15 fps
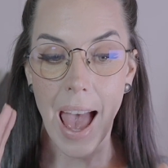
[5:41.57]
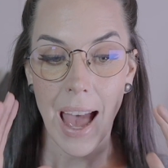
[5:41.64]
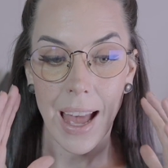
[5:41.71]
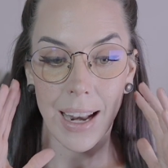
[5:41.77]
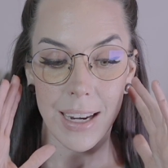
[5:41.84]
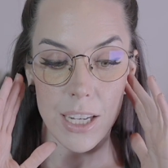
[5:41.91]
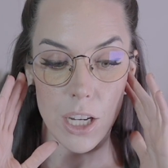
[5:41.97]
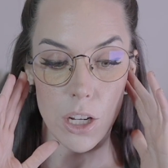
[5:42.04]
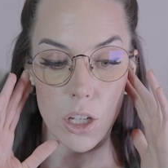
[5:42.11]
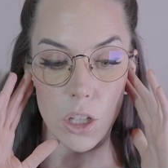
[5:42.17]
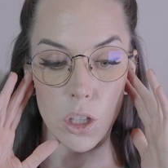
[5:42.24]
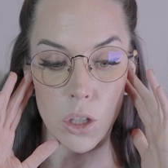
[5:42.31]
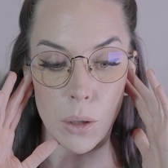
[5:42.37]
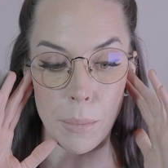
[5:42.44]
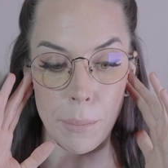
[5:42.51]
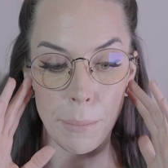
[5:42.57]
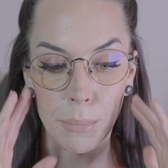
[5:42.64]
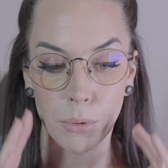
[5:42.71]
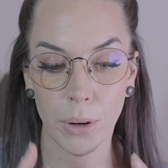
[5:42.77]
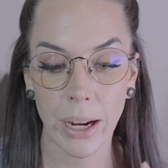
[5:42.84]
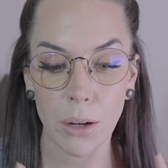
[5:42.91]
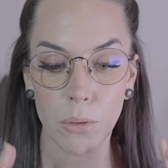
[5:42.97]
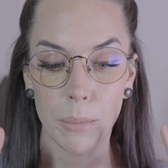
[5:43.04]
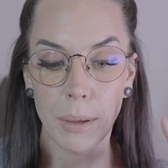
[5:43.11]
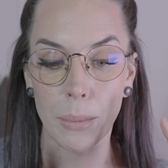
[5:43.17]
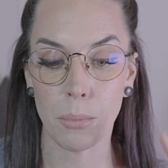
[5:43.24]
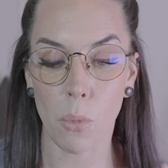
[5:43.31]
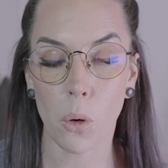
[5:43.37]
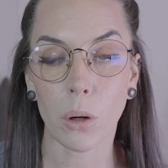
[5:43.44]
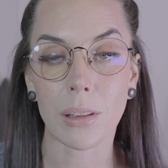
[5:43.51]
and your brain would be
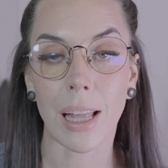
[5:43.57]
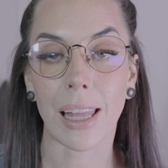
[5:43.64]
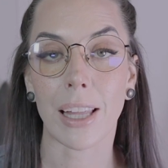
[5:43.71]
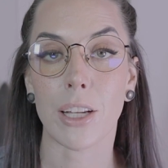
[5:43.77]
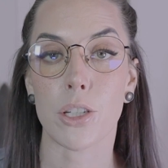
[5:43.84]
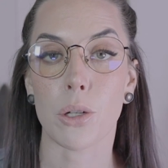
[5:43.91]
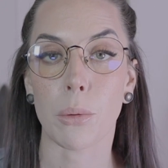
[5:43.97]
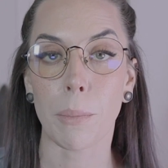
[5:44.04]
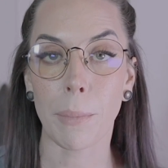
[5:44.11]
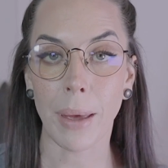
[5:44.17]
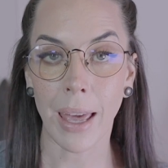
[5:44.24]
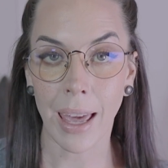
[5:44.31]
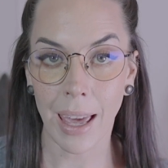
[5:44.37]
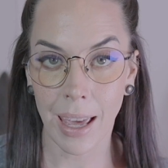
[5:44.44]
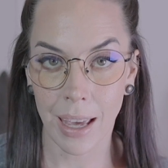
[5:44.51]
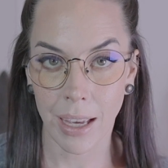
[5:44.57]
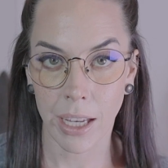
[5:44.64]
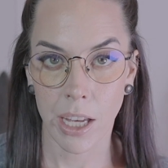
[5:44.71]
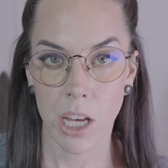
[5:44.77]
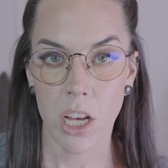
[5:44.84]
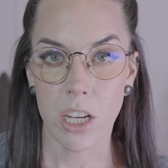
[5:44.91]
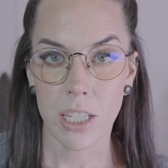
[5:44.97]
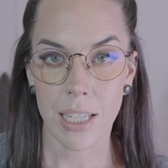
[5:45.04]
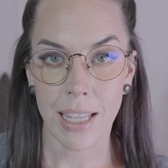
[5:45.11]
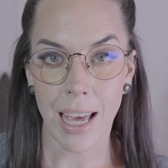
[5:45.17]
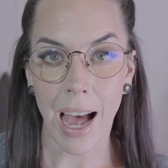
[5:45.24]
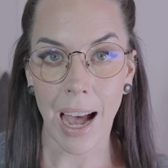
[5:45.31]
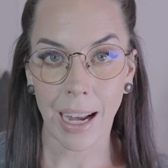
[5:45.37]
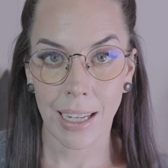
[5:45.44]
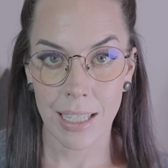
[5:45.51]
more likely to ping to the
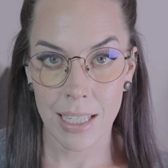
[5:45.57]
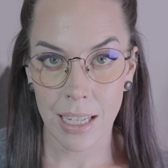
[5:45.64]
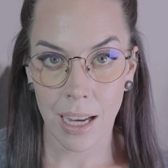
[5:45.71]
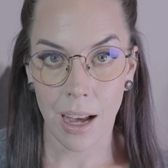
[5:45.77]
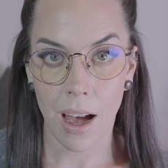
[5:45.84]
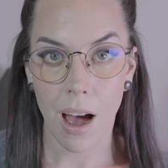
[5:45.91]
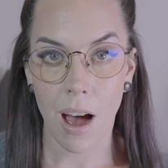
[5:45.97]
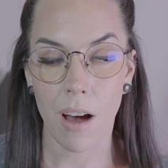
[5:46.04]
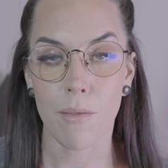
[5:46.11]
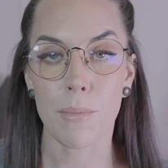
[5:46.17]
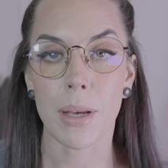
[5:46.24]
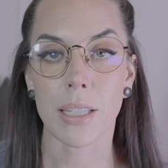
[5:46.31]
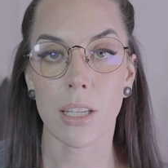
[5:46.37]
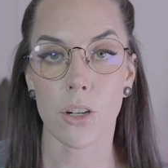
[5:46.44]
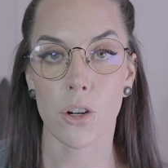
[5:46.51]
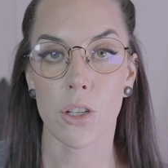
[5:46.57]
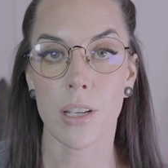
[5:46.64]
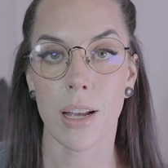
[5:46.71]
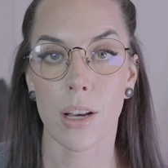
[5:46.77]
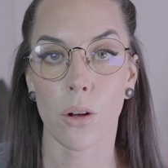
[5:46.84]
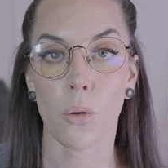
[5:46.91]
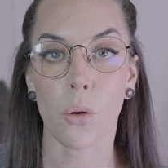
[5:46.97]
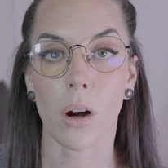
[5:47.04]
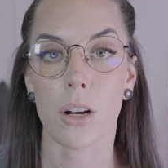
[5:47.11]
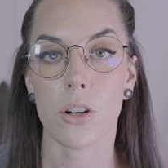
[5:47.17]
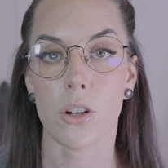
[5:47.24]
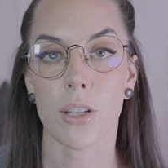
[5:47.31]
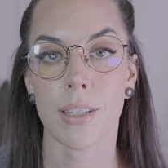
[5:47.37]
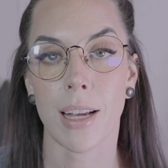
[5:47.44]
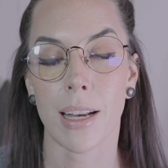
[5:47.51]
idea of misunderstanding or
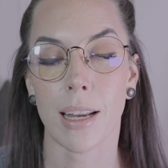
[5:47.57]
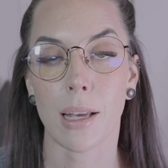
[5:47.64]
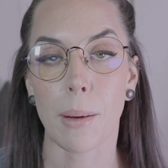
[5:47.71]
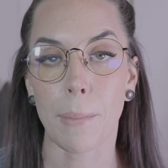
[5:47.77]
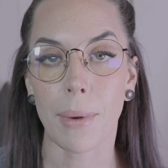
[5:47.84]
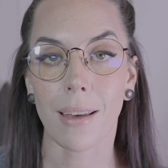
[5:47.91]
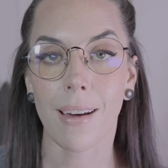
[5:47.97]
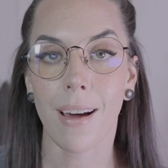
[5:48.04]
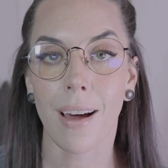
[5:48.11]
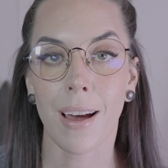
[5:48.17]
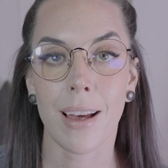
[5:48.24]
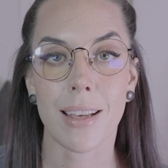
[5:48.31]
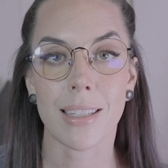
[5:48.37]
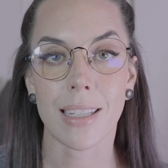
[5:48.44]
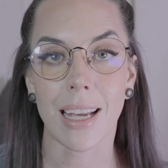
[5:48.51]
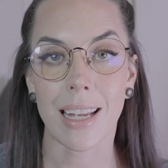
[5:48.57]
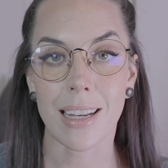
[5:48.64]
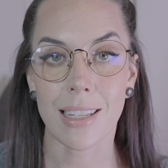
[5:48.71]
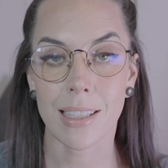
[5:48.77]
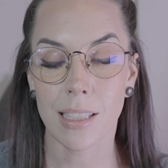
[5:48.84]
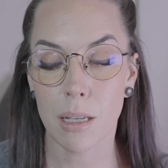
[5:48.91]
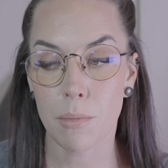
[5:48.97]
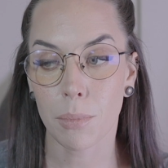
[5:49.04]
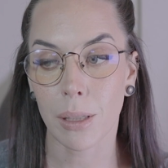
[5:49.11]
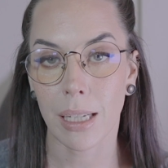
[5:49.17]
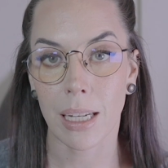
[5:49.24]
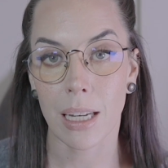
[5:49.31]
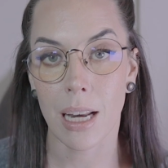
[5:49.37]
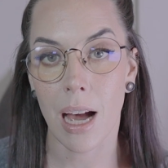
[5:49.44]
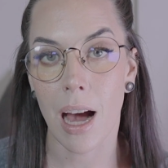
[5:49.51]
understanding because it is simply
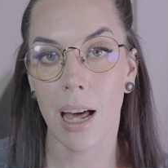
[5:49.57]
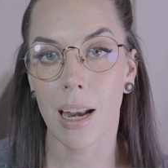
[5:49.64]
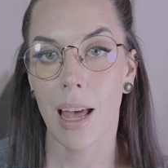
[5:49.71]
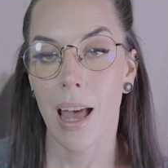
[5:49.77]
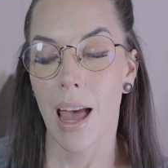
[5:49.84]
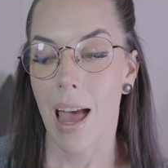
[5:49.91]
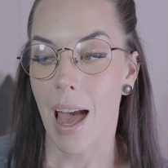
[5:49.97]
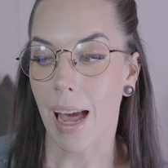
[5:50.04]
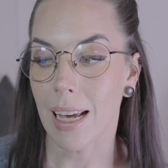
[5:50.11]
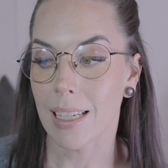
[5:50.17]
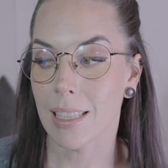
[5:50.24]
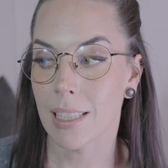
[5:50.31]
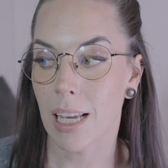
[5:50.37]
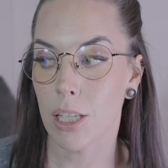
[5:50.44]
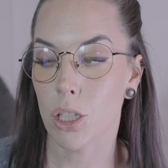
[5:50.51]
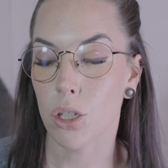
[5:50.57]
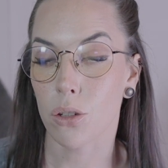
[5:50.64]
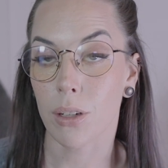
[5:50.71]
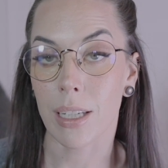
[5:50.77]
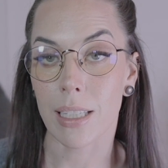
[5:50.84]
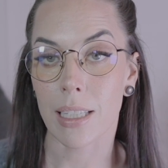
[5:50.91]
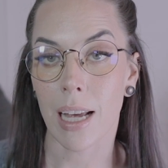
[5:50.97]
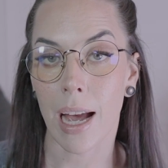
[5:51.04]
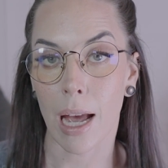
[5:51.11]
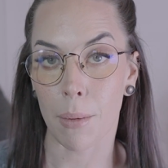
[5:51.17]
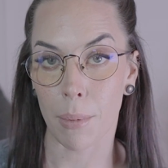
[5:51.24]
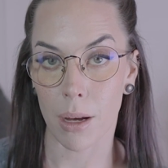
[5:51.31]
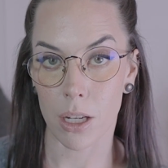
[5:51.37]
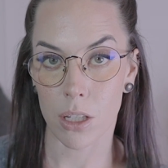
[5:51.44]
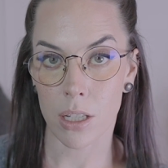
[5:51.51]
not a sensory
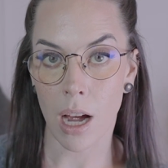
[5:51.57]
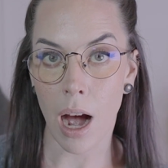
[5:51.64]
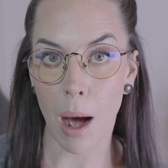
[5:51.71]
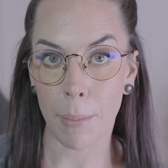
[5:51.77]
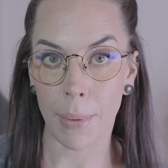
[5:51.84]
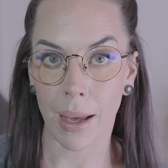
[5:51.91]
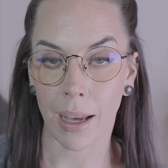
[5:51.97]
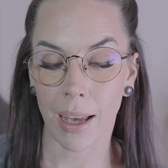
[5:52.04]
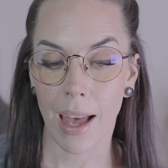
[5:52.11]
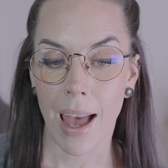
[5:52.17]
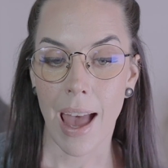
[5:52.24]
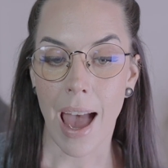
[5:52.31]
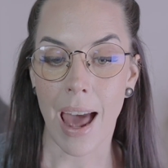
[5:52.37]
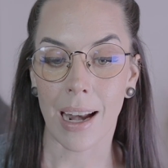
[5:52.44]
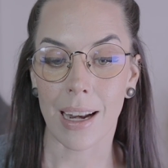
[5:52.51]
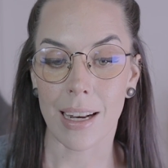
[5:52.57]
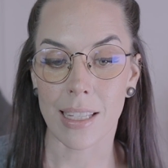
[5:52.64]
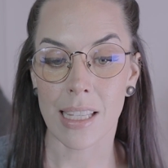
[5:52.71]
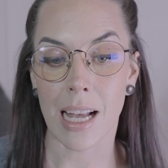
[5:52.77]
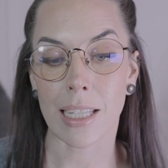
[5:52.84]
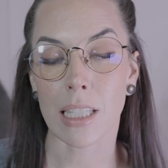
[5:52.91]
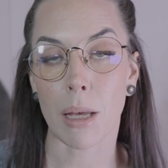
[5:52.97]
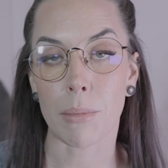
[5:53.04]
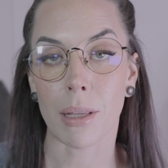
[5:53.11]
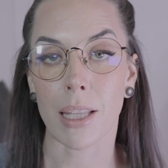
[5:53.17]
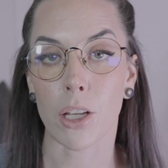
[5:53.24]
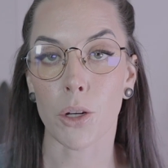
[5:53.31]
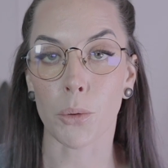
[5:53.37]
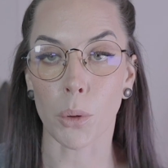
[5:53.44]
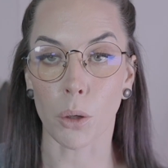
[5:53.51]
type topic and it is not something
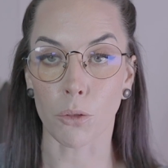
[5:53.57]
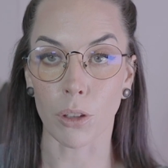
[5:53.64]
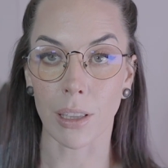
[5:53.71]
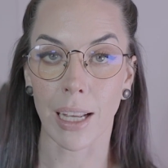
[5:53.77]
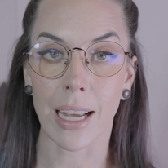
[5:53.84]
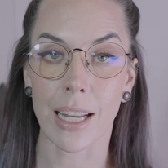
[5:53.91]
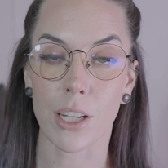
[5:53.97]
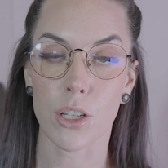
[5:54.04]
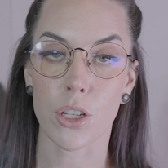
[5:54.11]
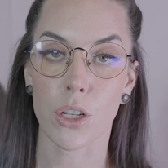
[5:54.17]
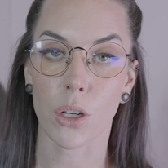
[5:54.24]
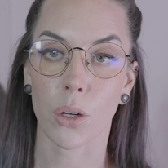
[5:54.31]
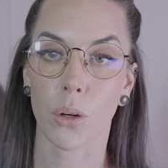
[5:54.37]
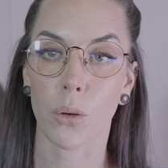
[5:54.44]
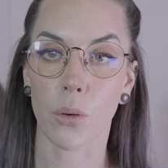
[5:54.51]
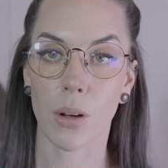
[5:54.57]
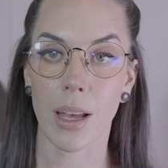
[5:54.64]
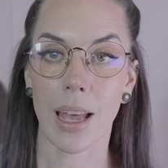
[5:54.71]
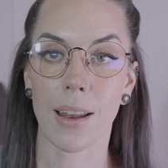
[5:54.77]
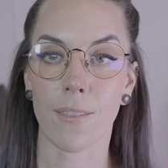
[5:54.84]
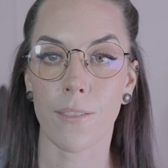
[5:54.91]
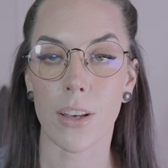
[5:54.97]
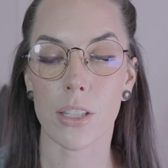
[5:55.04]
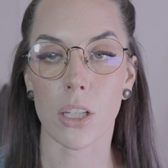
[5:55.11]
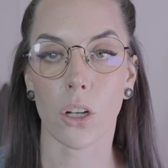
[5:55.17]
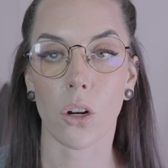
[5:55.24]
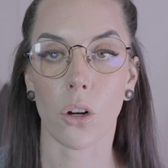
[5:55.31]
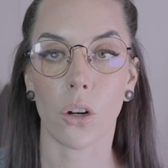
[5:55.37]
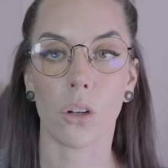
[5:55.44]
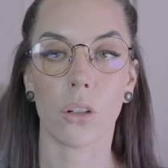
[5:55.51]
that you are relating to in
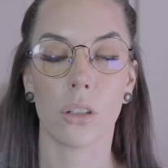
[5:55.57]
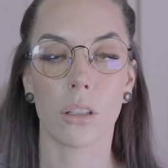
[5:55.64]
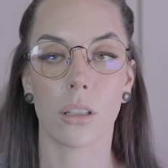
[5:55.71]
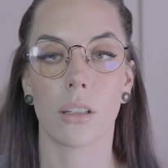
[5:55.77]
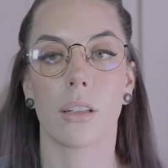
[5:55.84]
physical